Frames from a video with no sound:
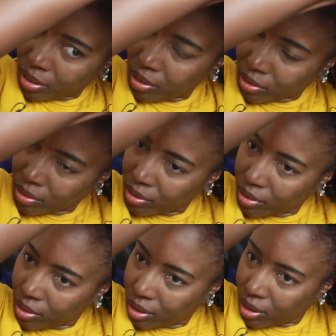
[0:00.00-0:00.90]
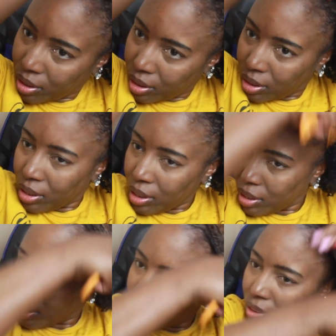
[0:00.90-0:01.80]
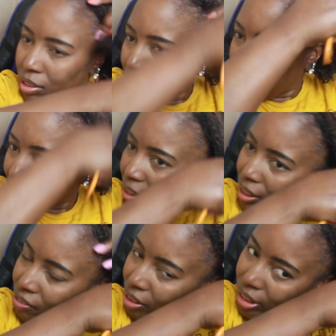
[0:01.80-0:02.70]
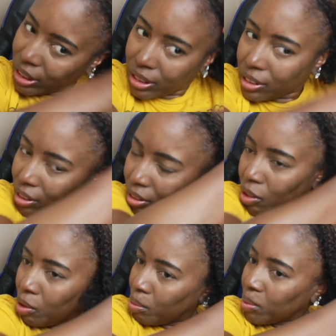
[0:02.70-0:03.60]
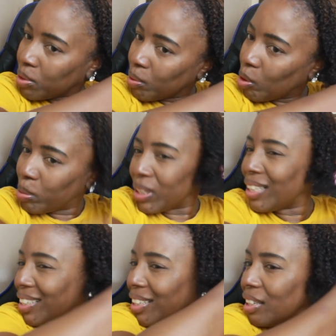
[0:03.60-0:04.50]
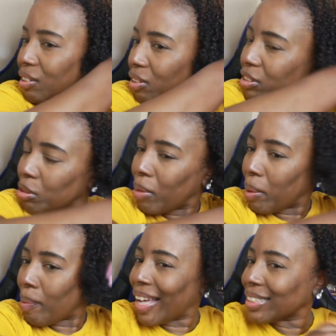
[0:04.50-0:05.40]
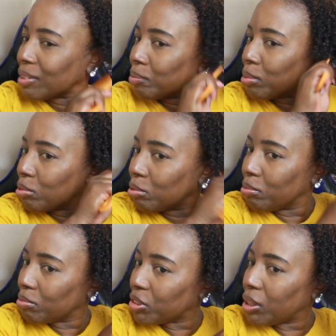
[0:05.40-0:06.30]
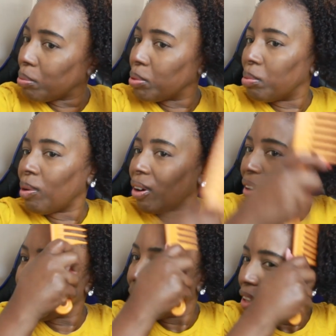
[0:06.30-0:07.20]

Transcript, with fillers: Oh. It's making it very easy to comb through. But then again, also my Bask & Bloom shampoo bar